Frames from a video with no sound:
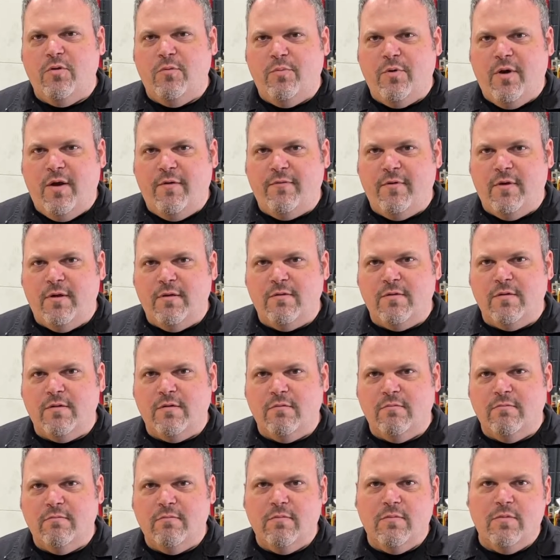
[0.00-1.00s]
preference.
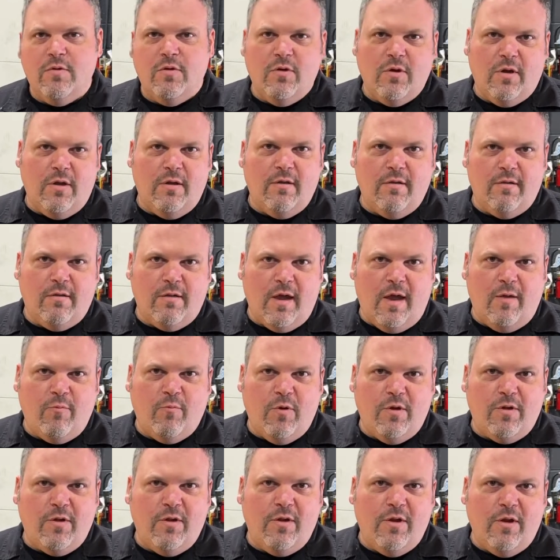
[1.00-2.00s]
You can decide
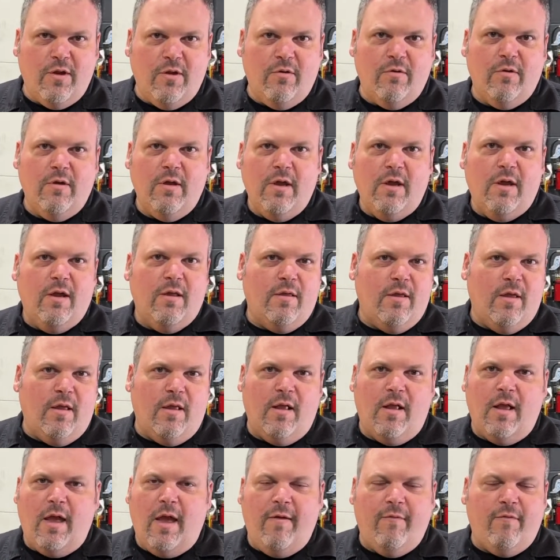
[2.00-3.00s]
what to do.
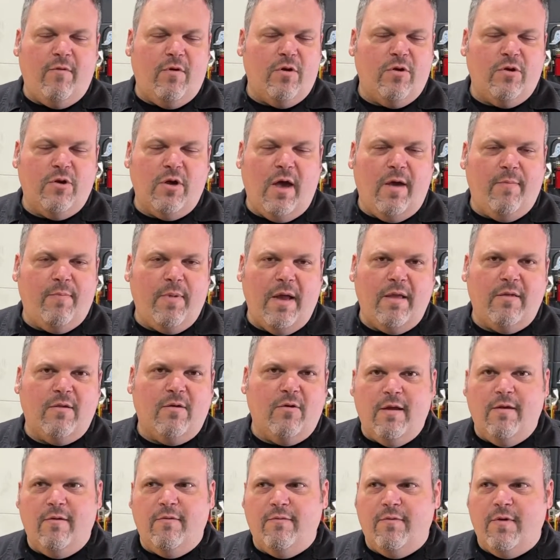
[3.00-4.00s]
Every shop has
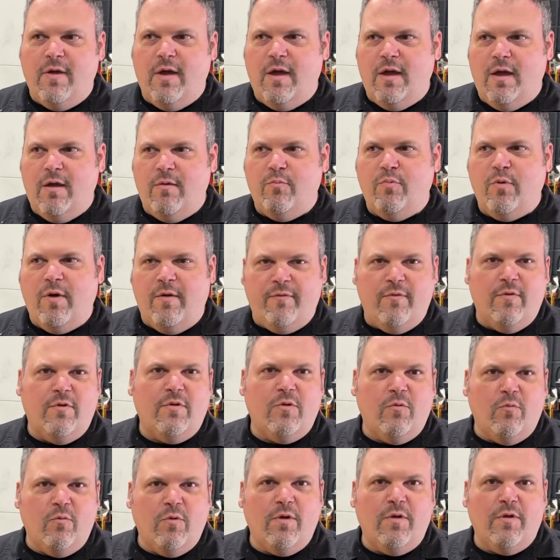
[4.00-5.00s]
their
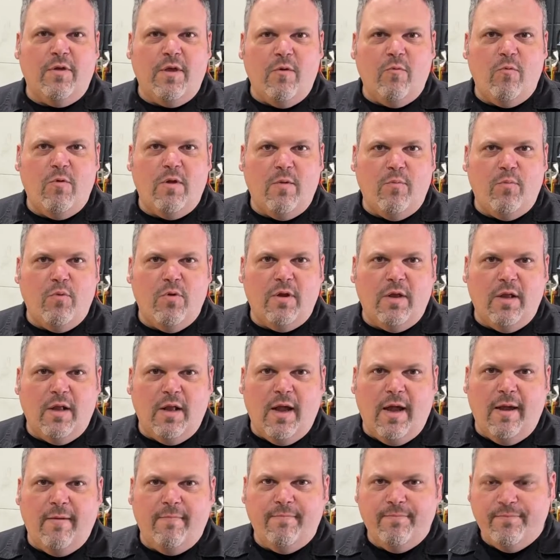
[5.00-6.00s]
preference of where they want to put it
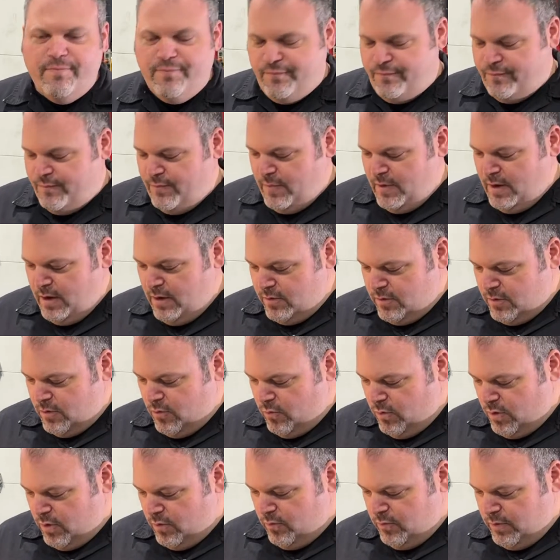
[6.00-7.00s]
at. So
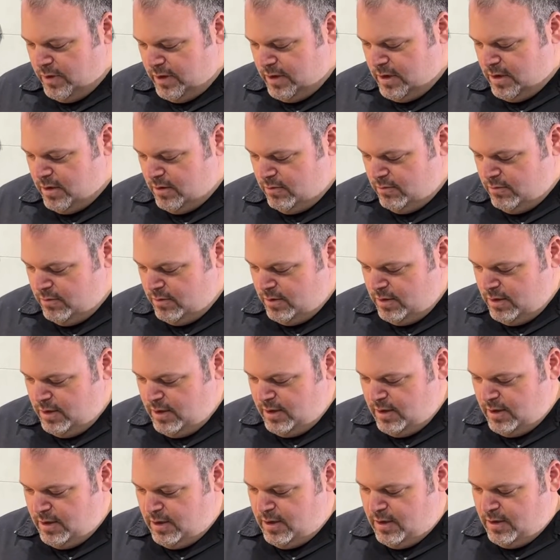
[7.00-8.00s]
what we do
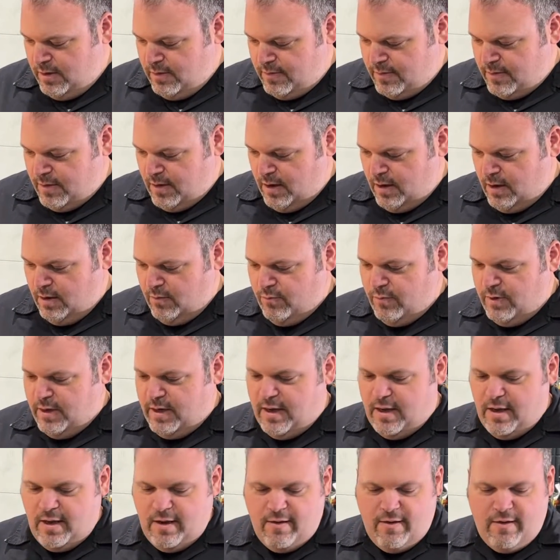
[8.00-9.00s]
is
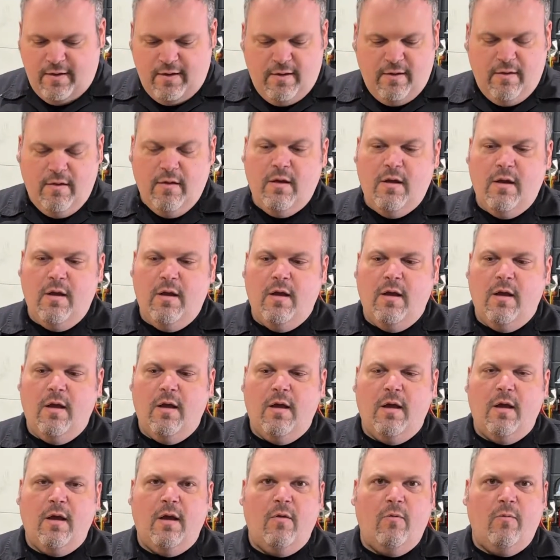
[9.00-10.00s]

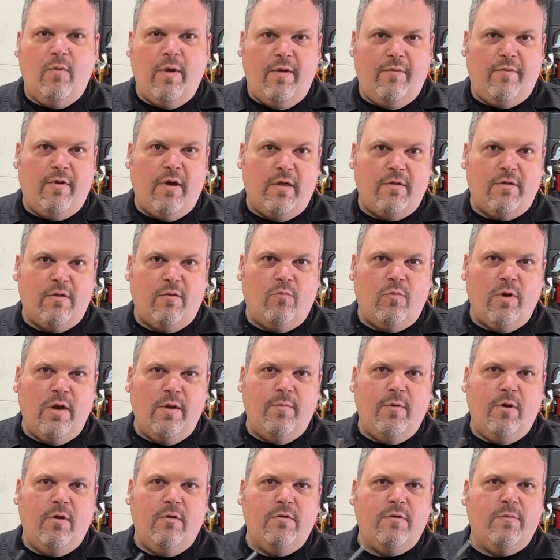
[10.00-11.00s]
we have custom
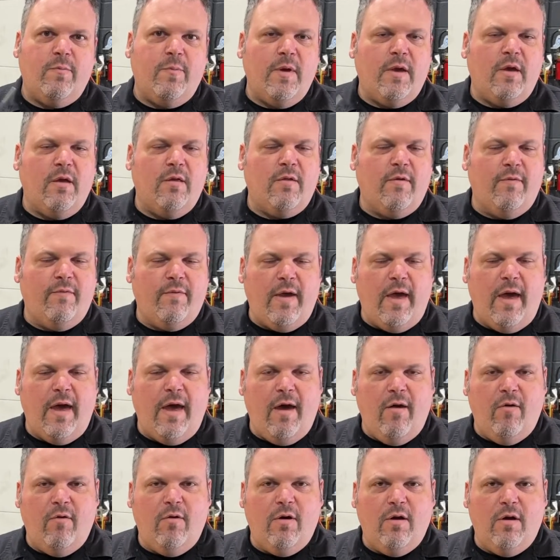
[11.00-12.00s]
reamers because of
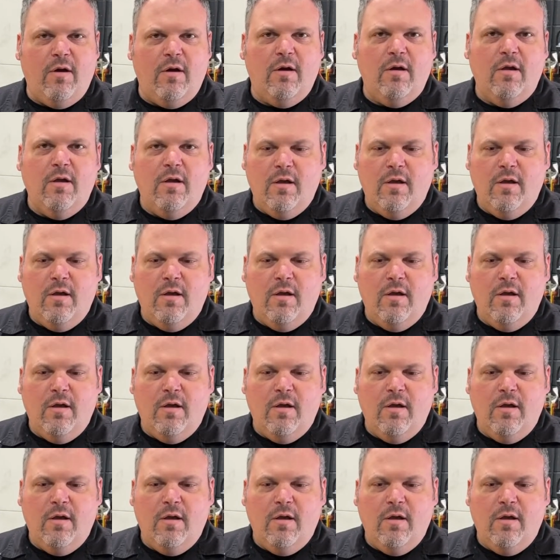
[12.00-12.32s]
our